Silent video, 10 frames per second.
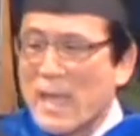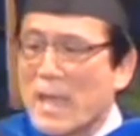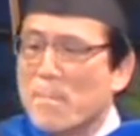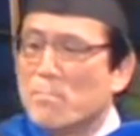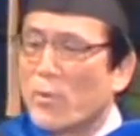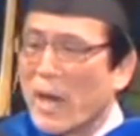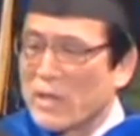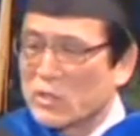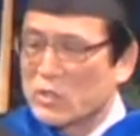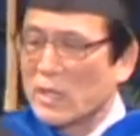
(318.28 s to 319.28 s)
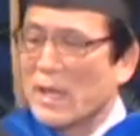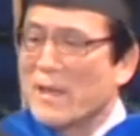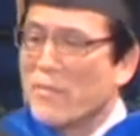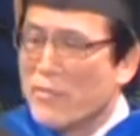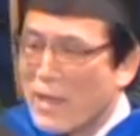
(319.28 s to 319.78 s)
Embrace
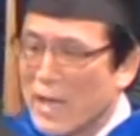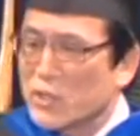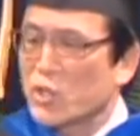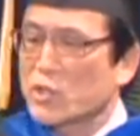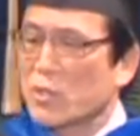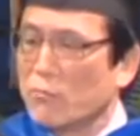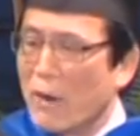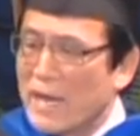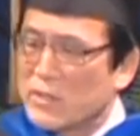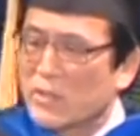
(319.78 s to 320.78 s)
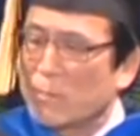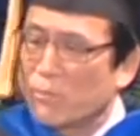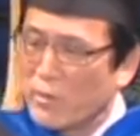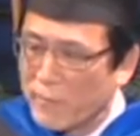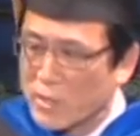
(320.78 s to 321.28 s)
not just the rights and
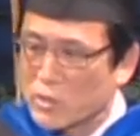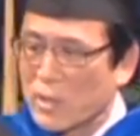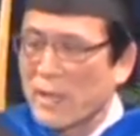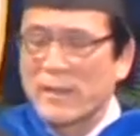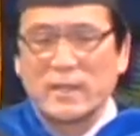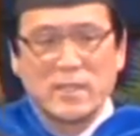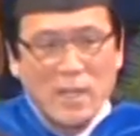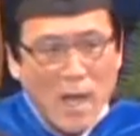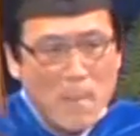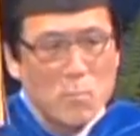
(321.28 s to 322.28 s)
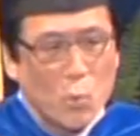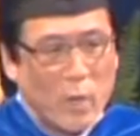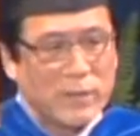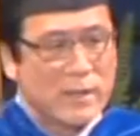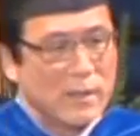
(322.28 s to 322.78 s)
privileges that come
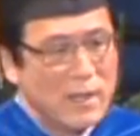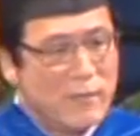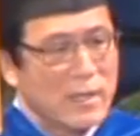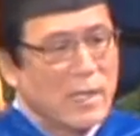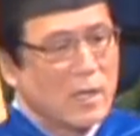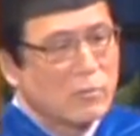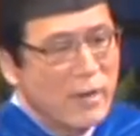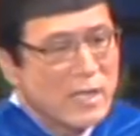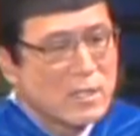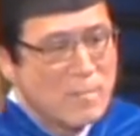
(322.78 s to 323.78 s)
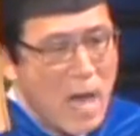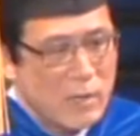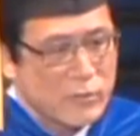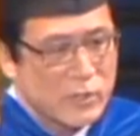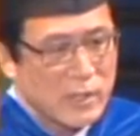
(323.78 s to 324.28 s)
with living in a great
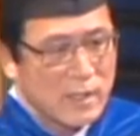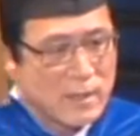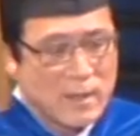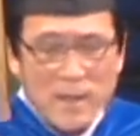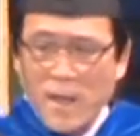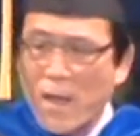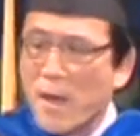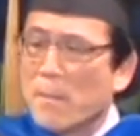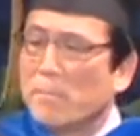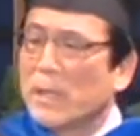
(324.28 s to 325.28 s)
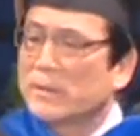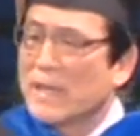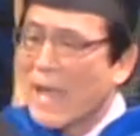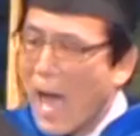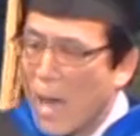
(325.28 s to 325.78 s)
democracy, but
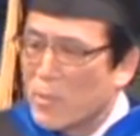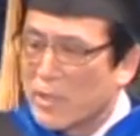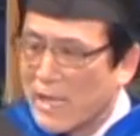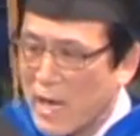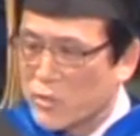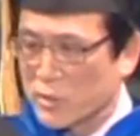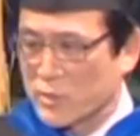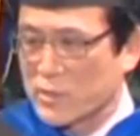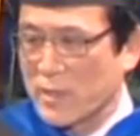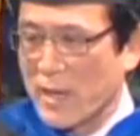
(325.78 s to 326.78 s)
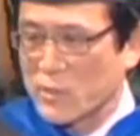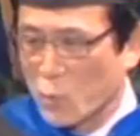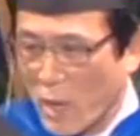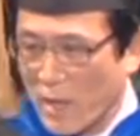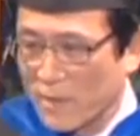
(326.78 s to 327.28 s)
the obligations as
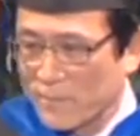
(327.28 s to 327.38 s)
well.